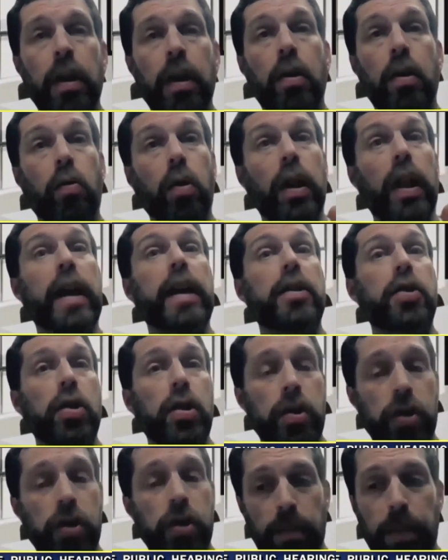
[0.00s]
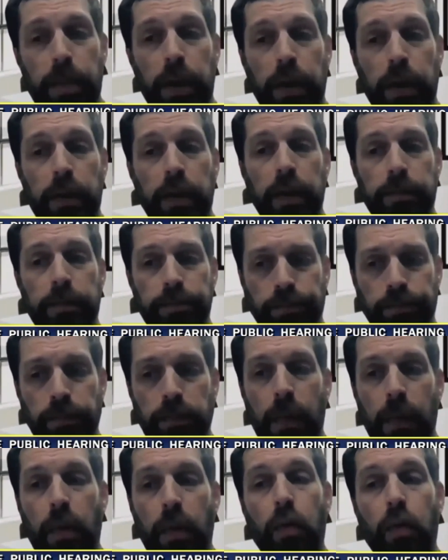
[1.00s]
Relationship building,
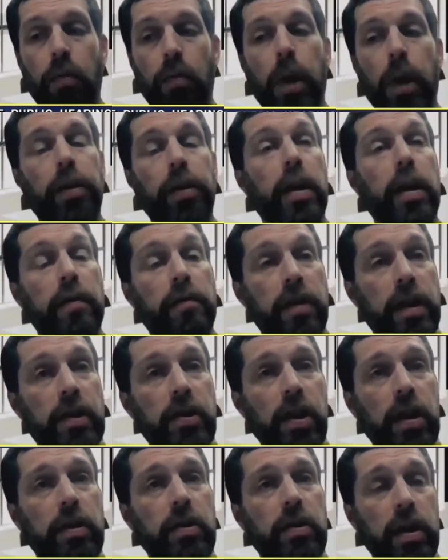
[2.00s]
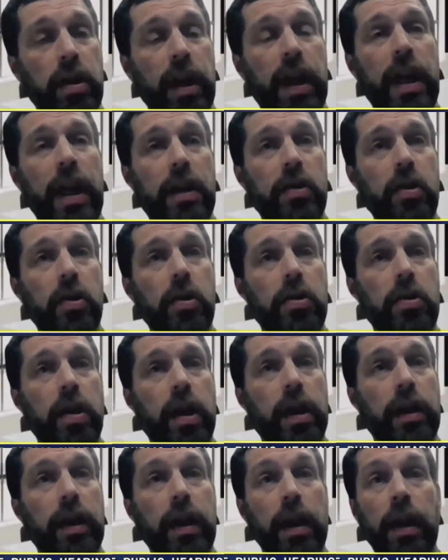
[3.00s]
through monthly visits and cases
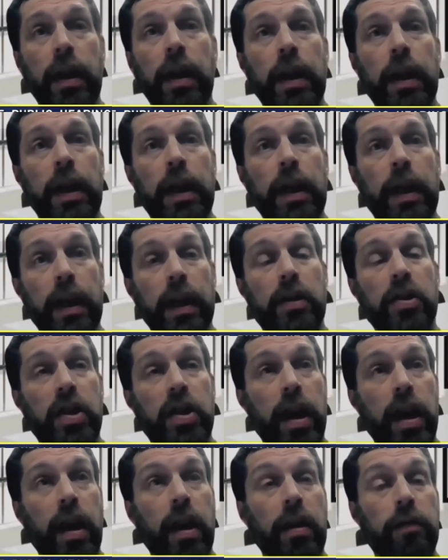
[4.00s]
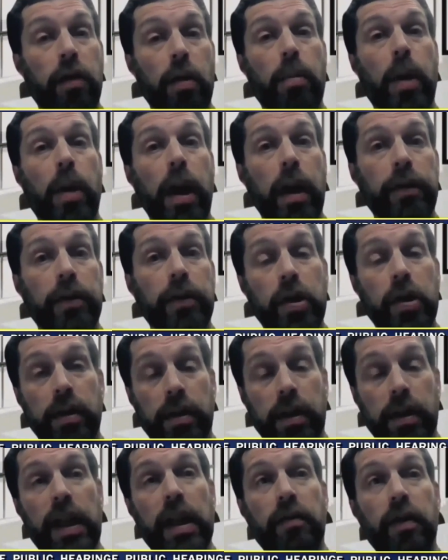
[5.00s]
that can extend for months and
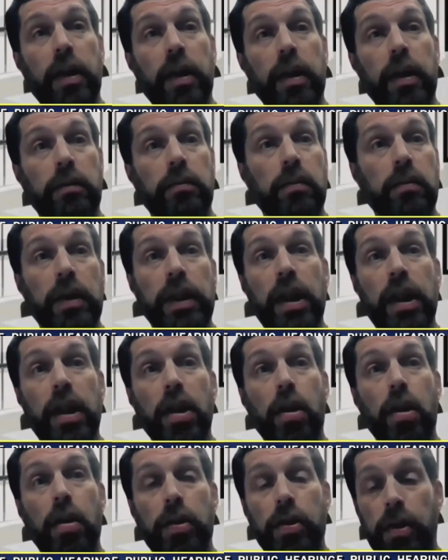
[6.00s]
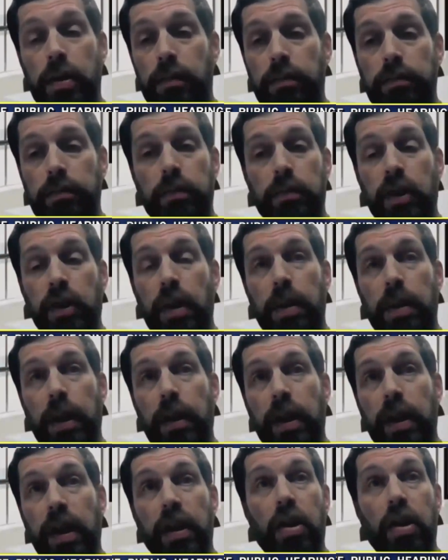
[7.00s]
even years,
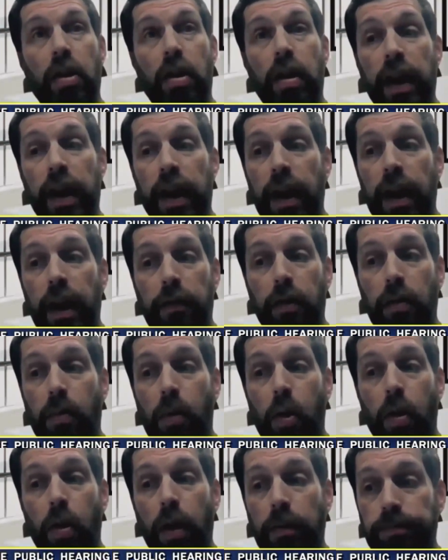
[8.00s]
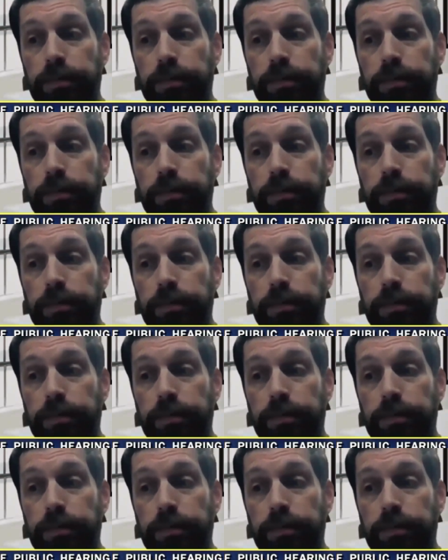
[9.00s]
typically a year and a half or more.